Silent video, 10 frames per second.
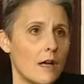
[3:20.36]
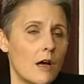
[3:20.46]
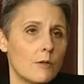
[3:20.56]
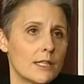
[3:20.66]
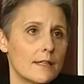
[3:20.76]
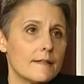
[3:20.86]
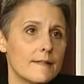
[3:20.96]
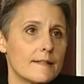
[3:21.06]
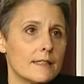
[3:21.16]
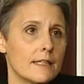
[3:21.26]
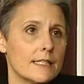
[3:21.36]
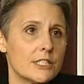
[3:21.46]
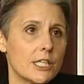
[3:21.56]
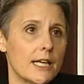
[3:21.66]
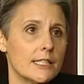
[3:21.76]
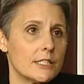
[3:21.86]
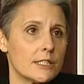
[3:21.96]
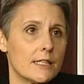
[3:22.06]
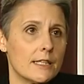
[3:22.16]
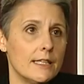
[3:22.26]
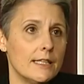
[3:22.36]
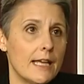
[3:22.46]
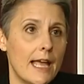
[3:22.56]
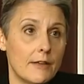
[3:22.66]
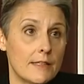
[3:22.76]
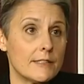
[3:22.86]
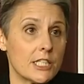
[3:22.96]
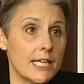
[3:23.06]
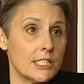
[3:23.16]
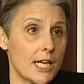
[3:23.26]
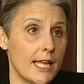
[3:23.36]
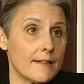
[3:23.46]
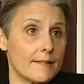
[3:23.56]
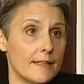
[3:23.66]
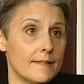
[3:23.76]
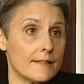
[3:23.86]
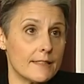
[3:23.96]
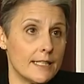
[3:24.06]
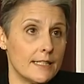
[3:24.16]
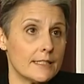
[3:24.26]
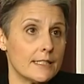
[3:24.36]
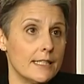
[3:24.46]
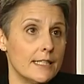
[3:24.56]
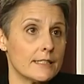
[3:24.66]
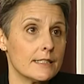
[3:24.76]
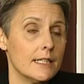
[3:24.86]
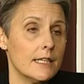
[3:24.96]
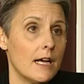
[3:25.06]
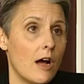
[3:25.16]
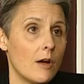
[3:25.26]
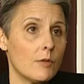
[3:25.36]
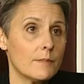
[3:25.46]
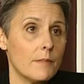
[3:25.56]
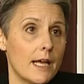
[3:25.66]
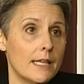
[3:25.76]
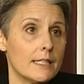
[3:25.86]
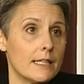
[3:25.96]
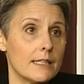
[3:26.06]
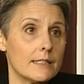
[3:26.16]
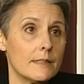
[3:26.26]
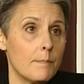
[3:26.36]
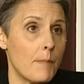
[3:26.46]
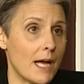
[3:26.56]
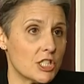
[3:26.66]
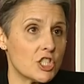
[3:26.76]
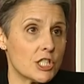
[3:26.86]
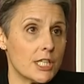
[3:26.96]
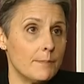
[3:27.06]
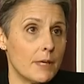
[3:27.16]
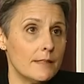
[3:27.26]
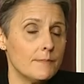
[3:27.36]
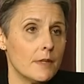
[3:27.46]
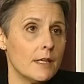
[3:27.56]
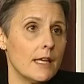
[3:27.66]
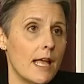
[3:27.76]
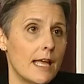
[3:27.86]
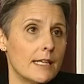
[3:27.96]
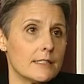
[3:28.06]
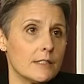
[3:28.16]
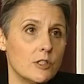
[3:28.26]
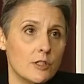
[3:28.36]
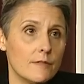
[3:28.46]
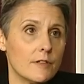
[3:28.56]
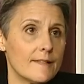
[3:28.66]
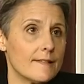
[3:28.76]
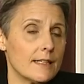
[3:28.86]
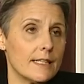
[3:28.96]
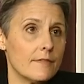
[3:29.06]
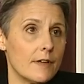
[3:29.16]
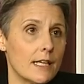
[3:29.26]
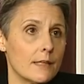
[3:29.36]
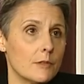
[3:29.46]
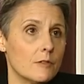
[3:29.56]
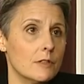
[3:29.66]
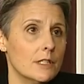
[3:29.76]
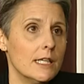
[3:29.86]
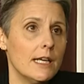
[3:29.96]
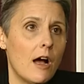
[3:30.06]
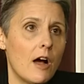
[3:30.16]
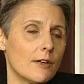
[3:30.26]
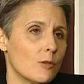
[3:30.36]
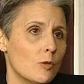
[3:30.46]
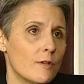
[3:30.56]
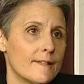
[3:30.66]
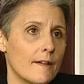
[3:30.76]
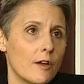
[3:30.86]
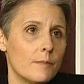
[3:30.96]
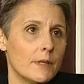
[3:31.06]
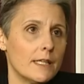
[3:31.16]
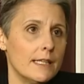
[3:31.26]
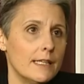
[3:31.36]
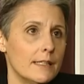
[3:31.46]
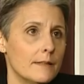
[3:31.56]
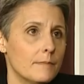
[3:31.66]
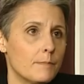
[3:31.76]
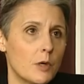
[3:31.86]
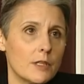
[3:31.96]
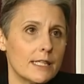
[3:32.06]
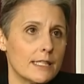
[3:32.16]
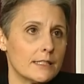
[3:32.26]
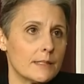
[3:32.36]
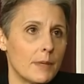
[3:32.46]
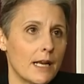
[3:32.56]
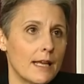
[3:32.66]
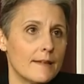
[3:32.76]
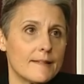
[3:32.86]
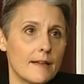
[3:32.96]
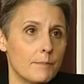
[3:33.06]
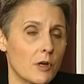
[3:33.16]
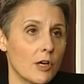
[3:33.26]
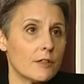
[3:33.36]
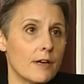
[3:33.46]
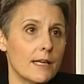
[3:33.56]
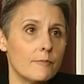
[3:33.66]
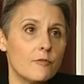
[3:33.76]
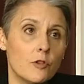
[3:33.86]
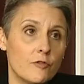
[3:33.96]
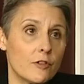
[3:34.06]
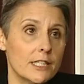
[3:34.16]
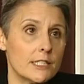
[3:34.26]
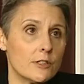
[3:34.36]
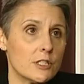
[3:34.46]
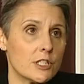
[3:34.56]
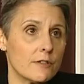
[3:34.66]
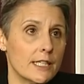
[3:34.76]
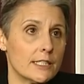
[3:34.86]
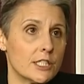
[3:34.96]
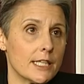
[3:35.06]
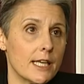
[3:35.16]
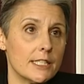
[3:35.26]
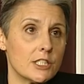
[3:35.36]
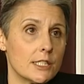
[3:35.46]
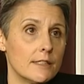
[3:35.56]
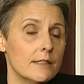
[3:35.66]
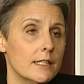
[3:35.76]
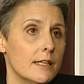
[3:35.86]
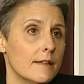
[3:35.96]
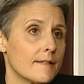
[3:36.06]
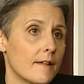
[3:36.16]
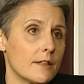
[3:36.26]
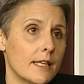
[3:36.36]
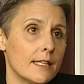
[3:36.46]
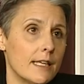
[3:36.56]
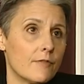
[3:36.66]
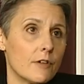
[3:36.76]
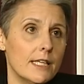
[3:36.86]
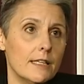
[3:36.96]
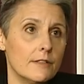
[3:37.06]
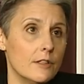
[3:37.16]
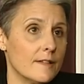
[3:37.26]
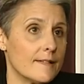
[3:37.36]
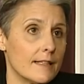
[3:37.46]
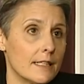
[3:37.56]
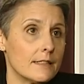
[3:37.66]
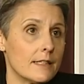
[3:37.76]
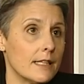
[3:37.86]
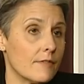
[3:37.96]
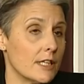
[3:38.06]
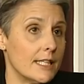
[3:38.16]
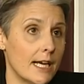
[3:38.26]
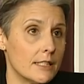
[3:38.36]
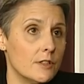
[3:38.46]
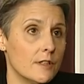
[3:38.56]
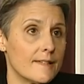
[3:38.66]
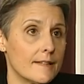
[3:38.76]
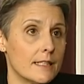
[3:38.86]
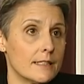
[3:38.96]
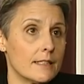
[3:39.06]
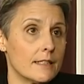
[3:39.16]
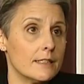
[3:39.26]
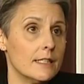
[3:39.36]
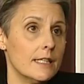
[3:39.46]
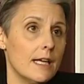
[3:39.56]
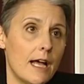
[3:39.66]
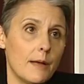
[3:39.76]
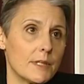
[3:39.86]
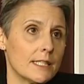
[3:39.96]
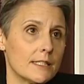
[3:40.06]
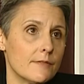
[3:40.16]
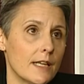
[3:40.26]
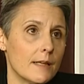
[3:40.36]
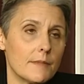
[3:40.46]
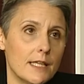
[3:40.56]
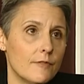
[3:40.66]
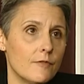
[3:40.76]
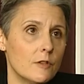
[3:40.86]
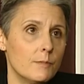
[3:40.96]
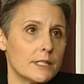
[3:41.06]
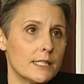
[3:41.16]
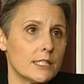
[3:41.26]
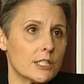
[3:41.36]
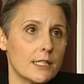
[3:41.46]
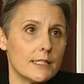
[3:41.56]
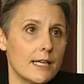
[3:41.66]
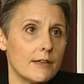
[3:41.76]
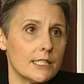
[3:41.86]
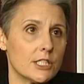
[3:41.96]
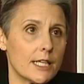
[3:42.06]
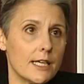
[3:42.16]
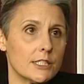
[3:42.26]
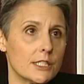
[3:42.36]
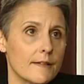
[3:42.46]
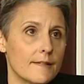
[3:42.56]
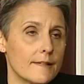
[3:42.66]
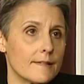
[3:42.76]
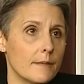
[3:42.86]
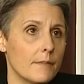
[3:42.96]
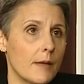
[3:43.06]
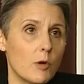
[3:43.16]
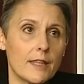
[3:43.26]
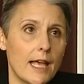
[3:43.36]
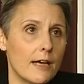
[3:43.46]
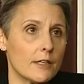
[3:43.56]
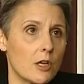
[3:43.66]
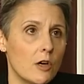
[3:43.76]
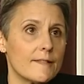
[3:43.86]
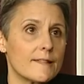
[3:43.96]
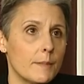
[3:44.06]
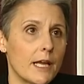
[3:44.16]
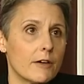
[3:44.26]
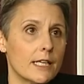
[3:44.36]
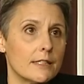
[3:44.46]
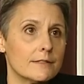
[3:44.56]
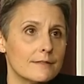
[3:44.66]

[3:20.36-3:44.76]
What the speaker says: I would instantly change access to the internet. I would make it much cheaper and universally available. I'd also be putting into place a program for free tertiary education so that every New Zealander, every young New Zealander can develop their full potential in our education system without a cost barrier.